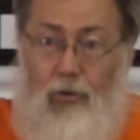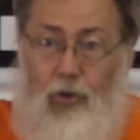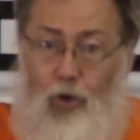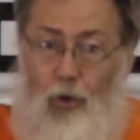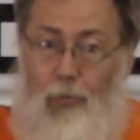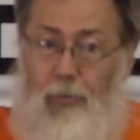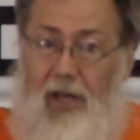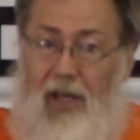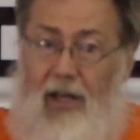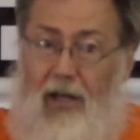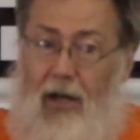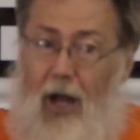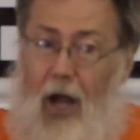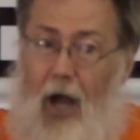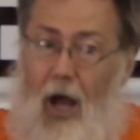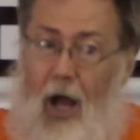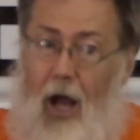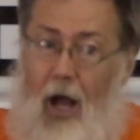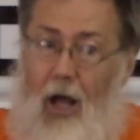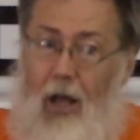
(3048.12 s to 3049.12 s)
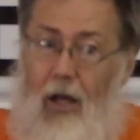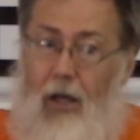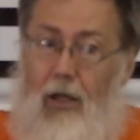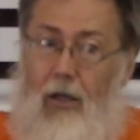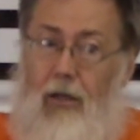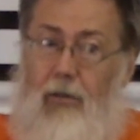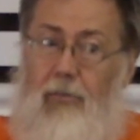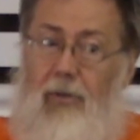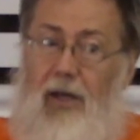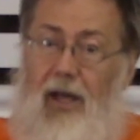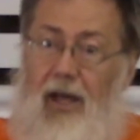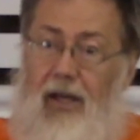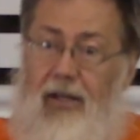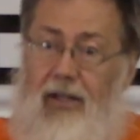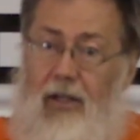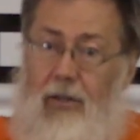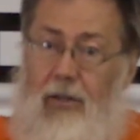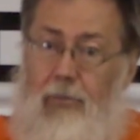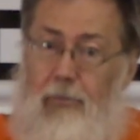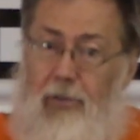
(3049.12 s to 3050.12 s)
To be calm and
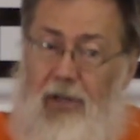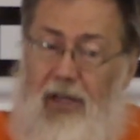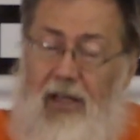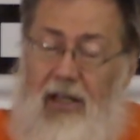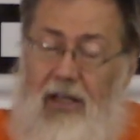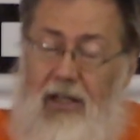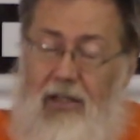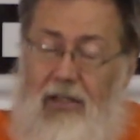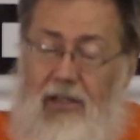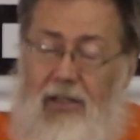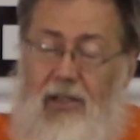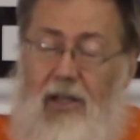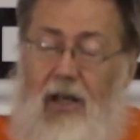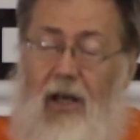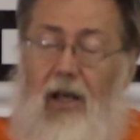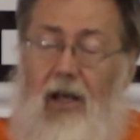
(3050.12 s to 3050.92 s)
in peace